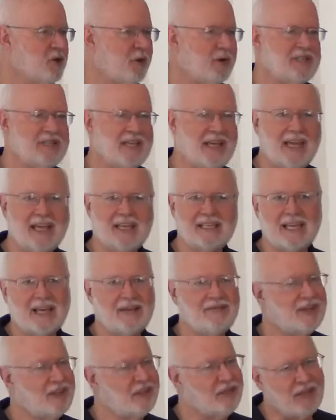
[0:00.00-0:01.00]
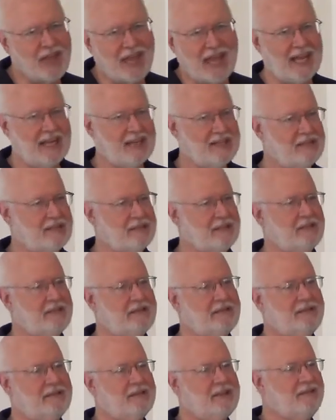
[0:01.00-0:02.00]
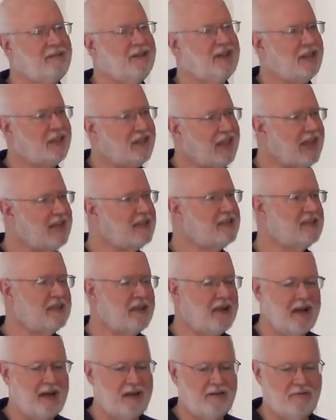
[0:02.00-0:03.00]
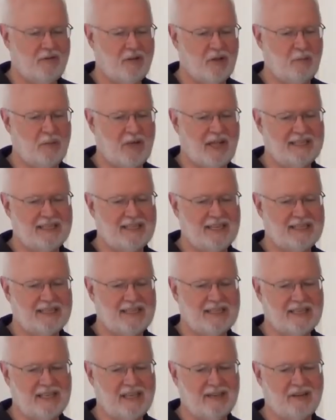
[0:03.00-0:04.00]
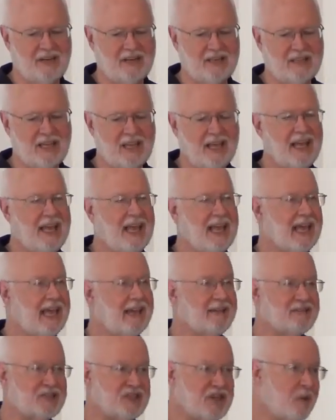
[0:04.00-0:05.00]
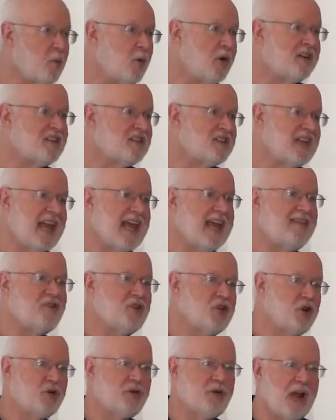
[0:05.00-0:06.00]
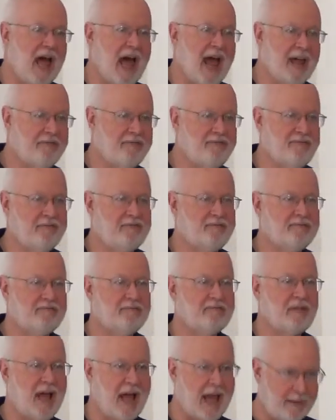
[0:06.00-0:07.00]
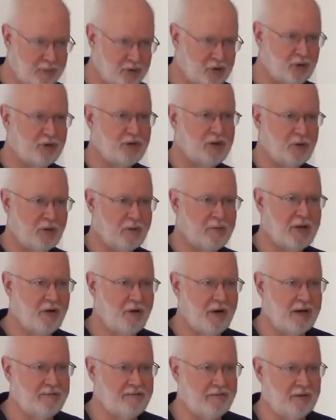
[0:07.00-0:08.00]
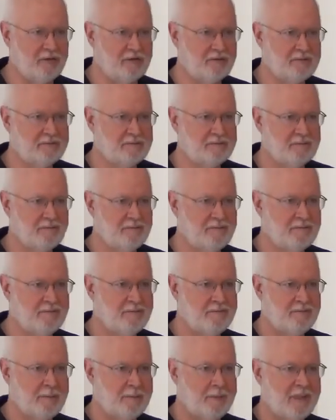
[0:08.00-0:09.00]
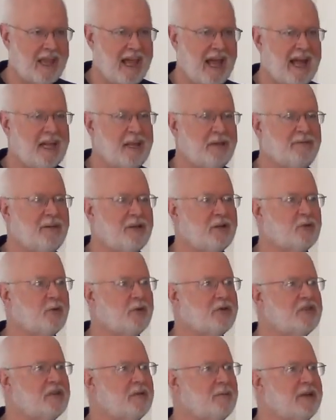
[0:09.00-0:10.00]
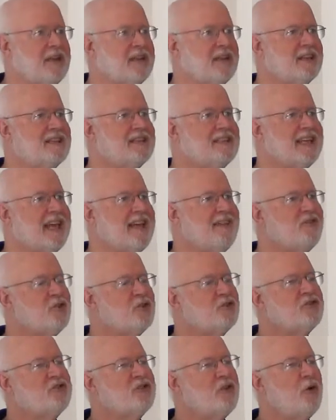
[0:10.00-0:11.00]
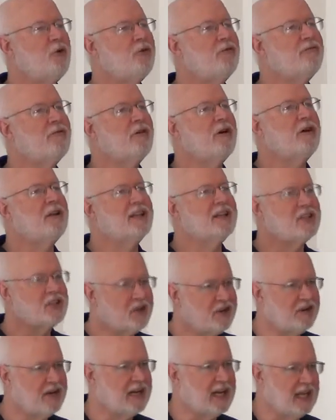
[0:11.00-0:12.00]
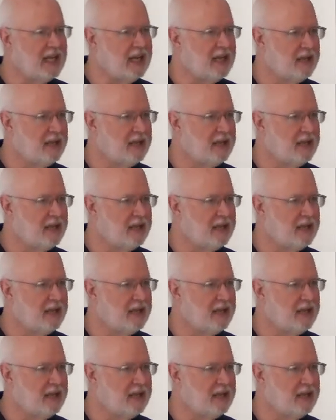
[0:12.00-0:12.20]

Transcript: rejoicing is giving thanks, giving thanks to God for the blessings he's given us. If someone saved your life, I'm sure you would be grateful. How do you feel towards somebody that saved your soul for all eternity?